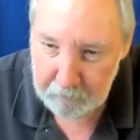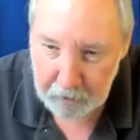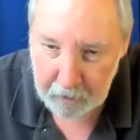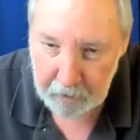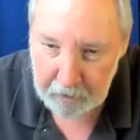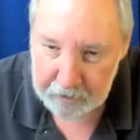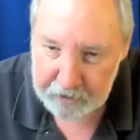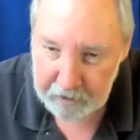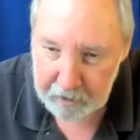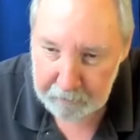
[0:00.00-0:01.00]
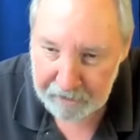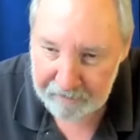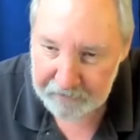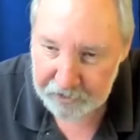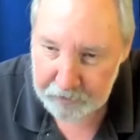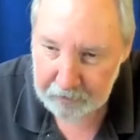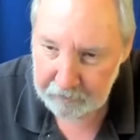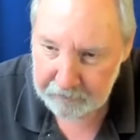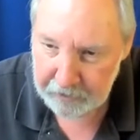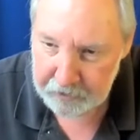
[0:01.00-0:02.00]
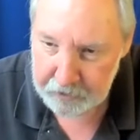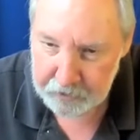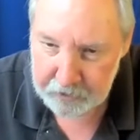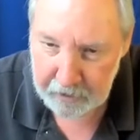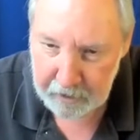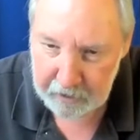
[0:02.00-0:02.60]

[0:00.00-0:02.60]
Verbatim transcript: Uh, let's see, Maven, thanks for clarification, Scott.